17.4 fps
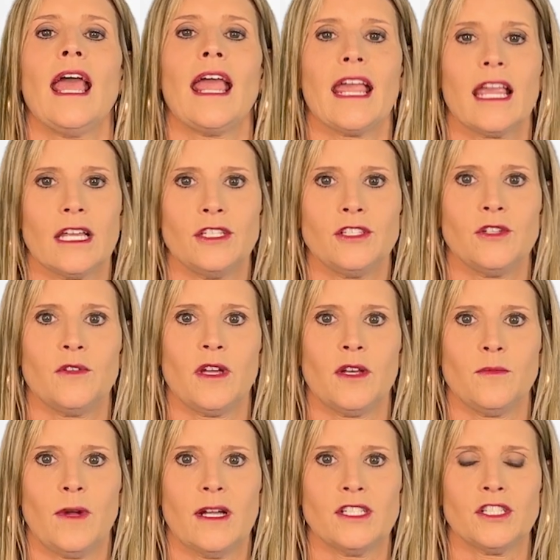And you
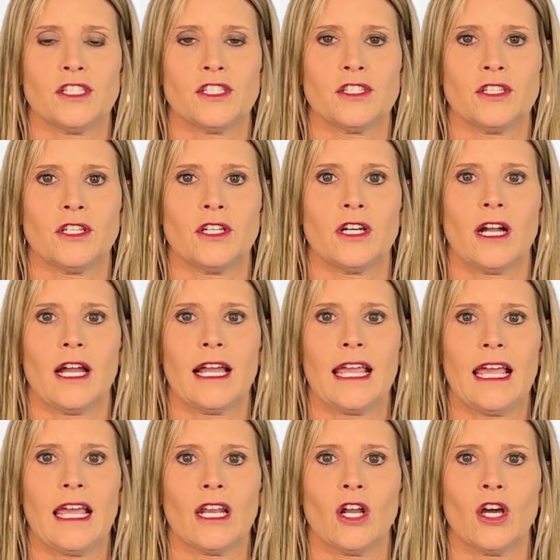can register
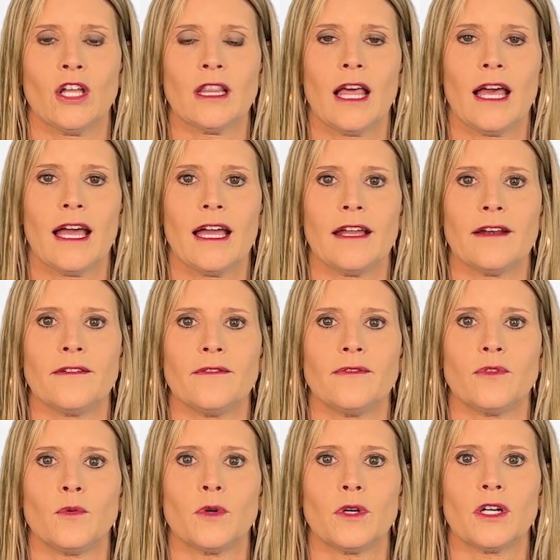again online
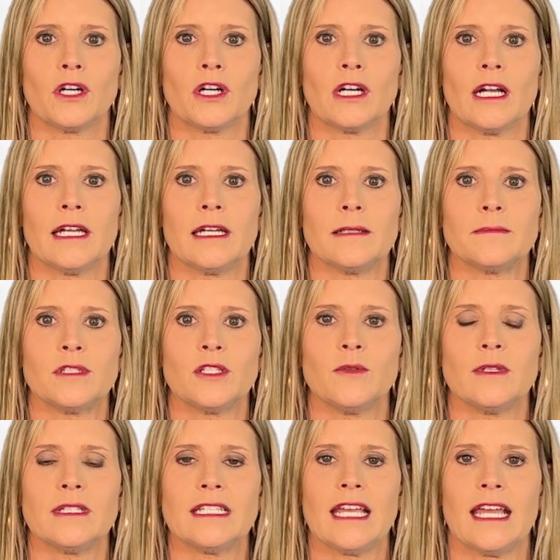for
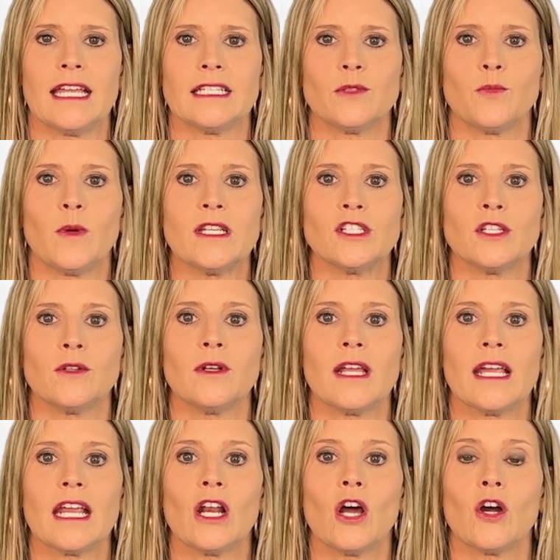to attend. We do
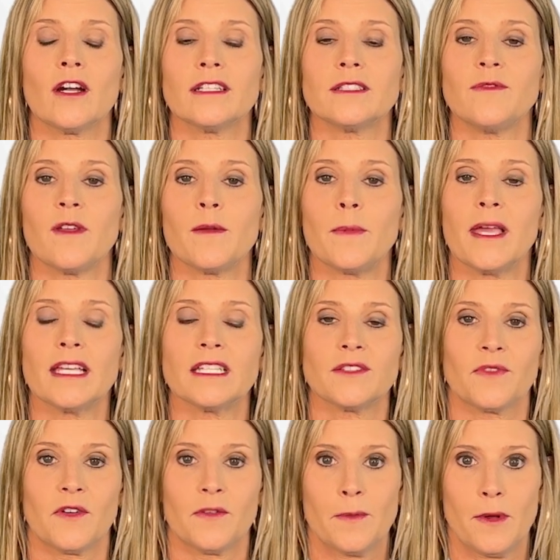need
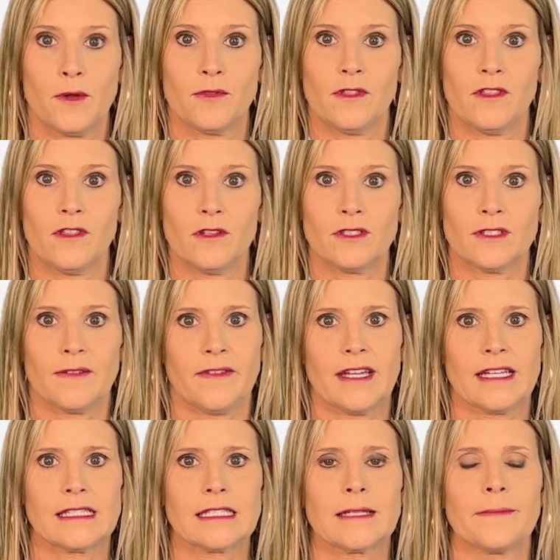RSVPs for both of those
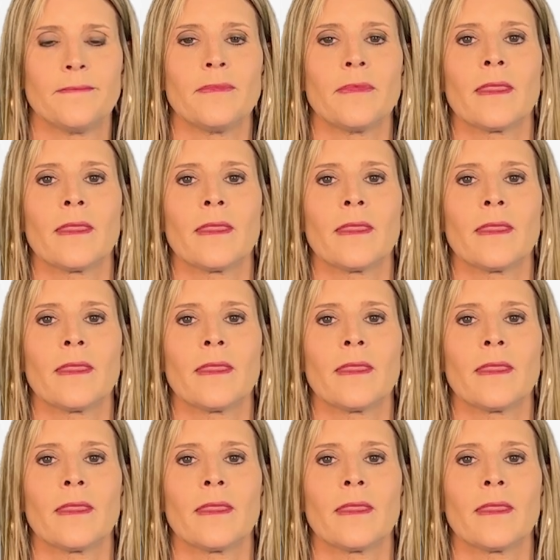events.